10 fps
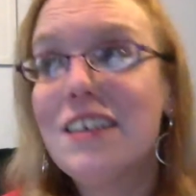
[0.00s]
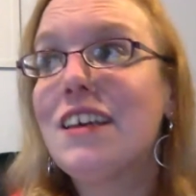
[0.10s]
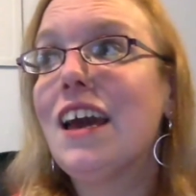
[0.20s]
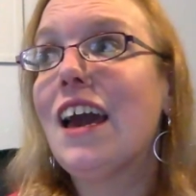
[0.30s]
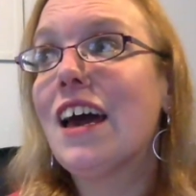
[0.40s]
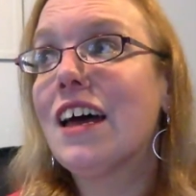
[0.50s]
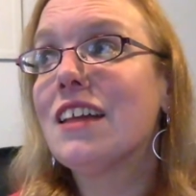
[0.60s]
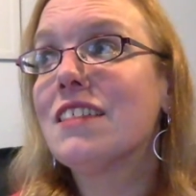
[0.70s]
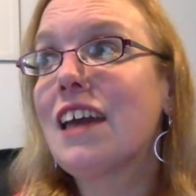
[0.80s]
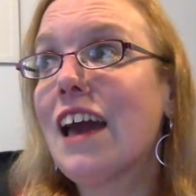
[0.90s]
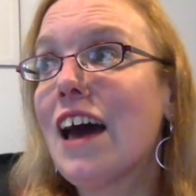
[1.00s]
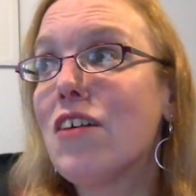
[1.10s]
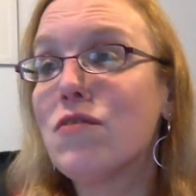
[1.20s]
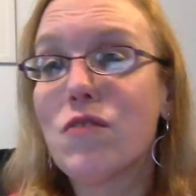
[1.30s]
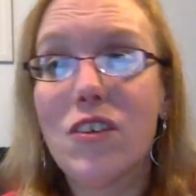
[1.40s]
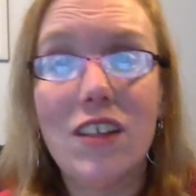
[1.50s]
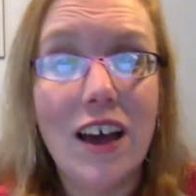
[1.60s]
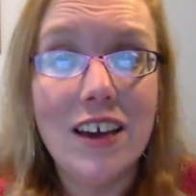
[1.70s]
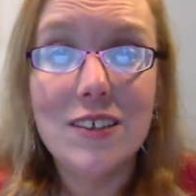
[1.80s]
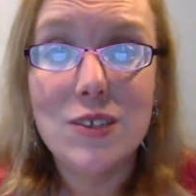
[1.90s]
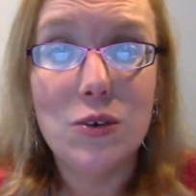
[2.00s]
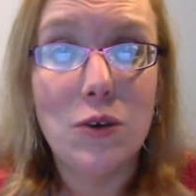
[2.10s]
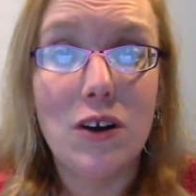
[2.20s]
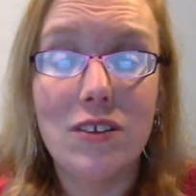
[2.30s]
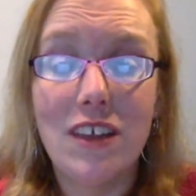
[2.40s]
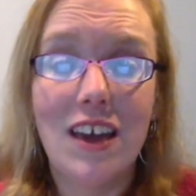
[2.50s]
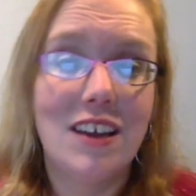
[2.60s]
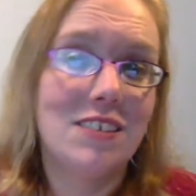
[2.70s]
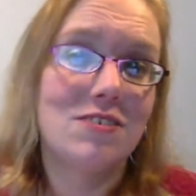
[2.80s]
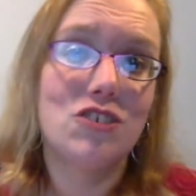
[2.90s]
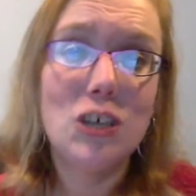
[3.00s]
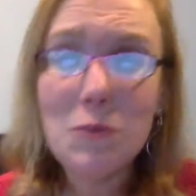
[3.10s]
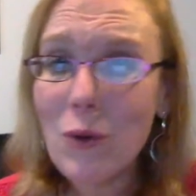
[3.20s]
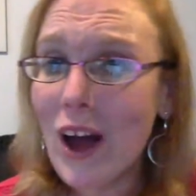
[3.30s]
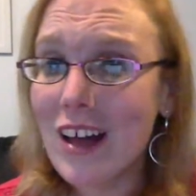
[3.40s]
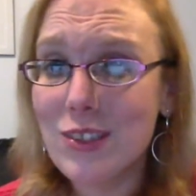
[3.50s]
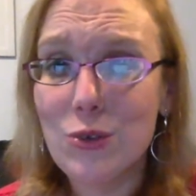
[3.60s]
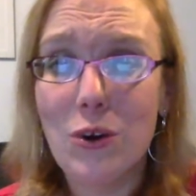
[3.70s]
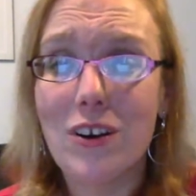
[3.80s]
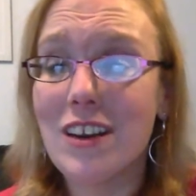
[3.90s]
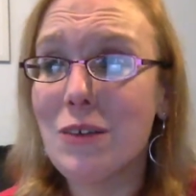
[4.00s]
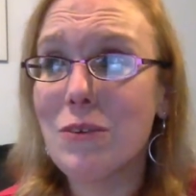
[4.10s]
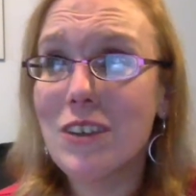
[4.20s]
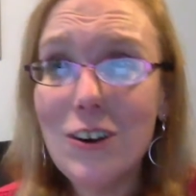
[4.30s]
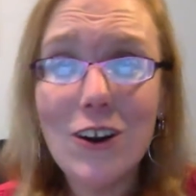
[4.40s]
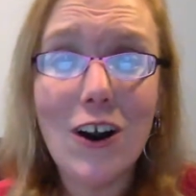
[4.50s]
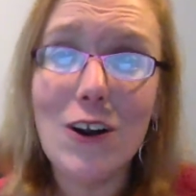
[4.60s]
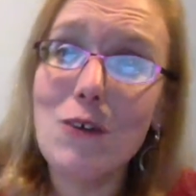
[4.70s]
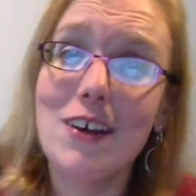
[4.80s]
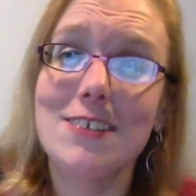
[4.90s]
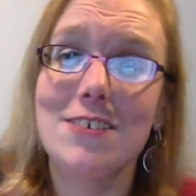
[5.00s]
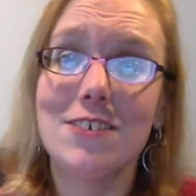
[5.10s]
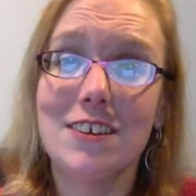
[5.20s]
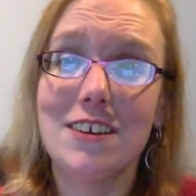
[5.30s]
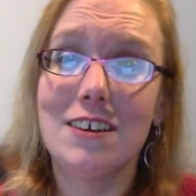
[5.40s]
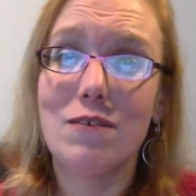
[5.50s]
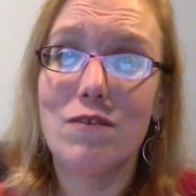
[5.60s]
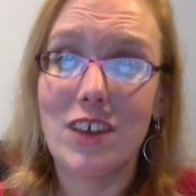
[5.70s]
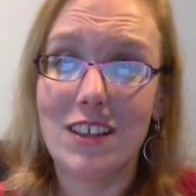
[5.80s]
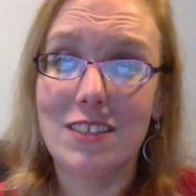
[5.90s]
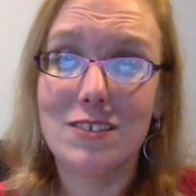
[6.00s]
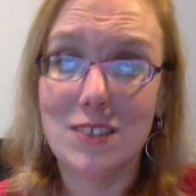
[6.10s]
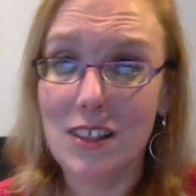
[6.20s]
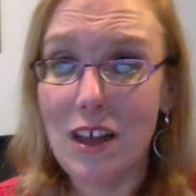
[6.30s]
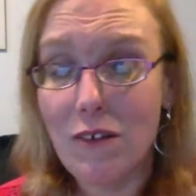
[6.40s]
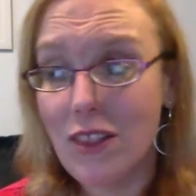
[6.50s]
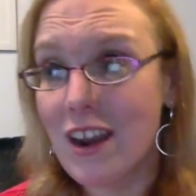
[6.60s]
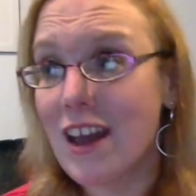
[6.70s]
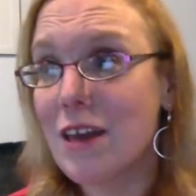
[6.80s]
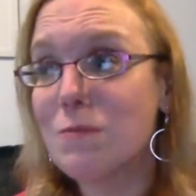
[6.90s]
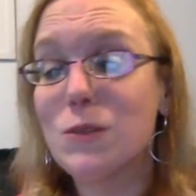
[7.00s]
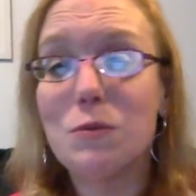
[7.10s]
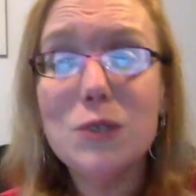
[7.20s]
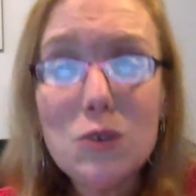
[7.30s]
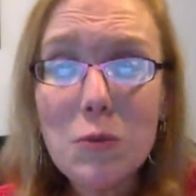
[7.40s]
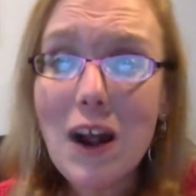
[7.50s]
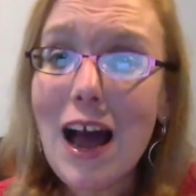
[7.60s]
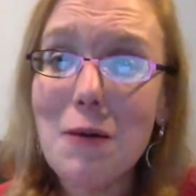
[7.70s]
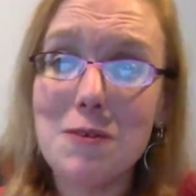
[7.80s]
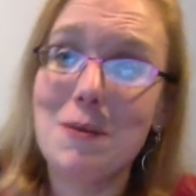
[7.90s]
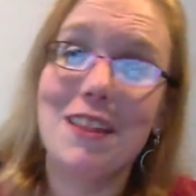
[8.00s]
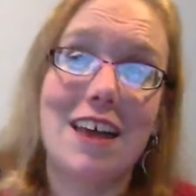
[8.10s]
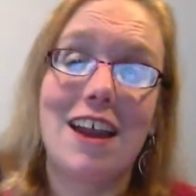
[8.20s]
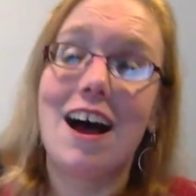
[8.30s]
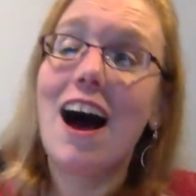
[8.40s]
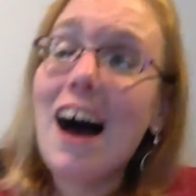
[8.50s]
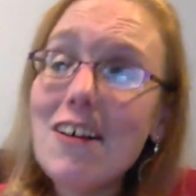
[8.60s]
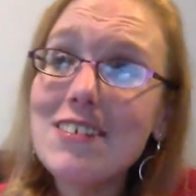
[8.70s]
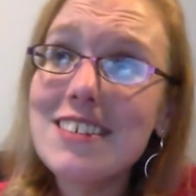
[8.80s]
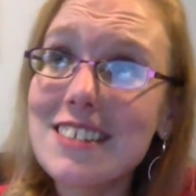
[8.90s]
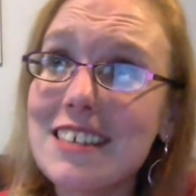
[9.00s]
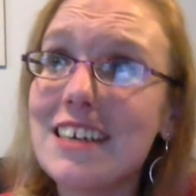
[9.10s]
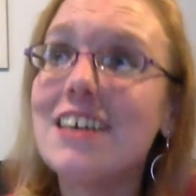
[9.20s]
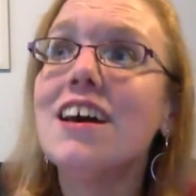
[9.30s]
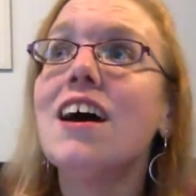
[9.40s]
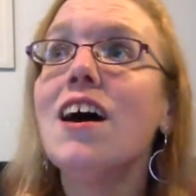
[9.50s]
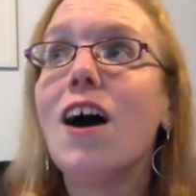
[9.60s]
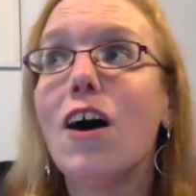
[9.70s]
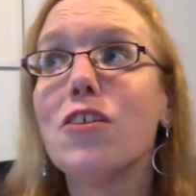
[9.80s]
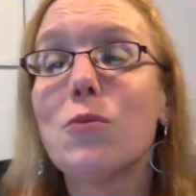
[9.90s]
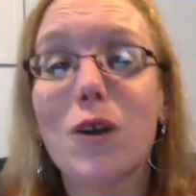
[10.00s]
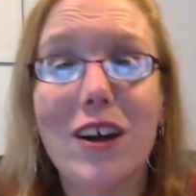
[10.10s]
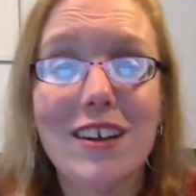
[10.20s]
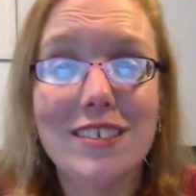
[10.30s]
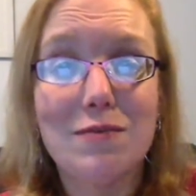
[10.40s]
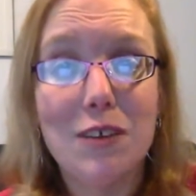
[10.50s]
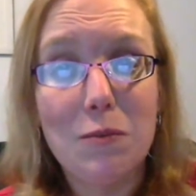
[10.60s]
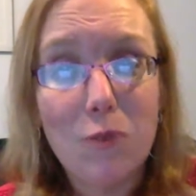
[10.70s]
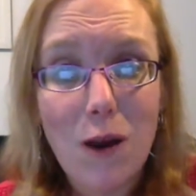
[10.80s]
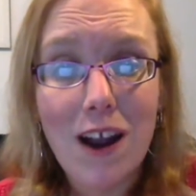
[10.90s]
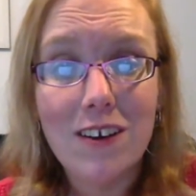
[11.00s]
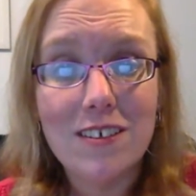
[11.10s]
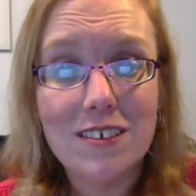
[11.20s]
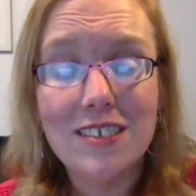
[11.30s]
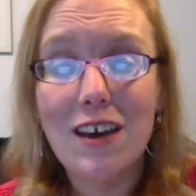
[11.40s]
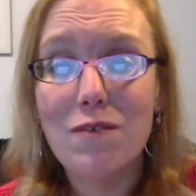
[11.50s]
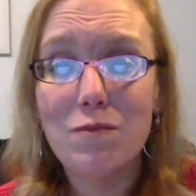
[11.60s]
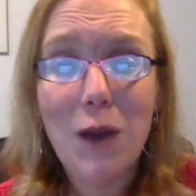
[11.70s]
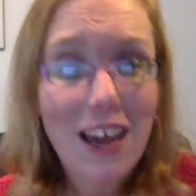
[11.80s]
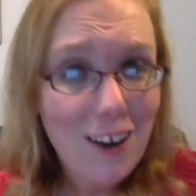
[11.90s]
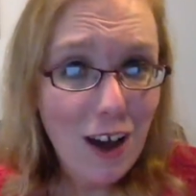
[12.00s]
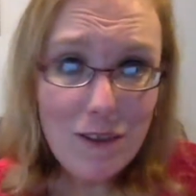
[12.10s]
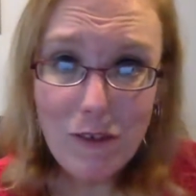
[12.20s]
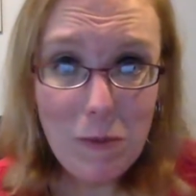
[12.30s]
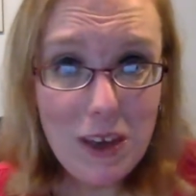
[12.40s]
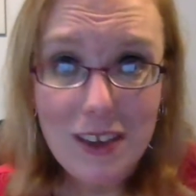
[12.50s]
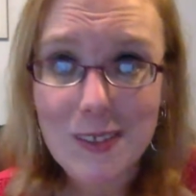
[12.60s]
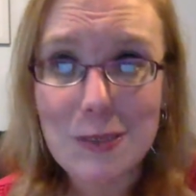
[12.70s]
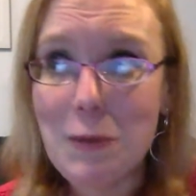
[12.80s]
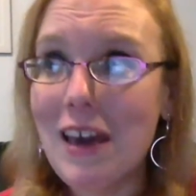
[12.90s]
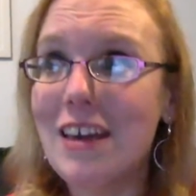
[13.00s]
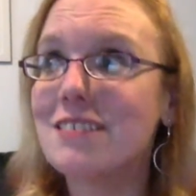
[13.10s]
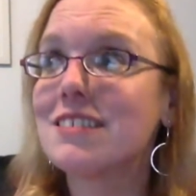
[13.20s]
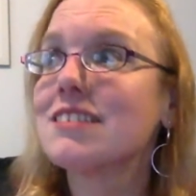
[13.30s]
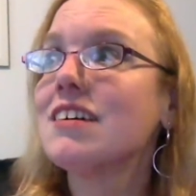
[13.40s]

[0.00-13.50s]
and they have clients who are like gym rats who aren't anywhere near cardiovascularly fit to the level that I am. So I'm super happy about that. Obviously, all the workouts I've done prior to this have paid off for me in spades.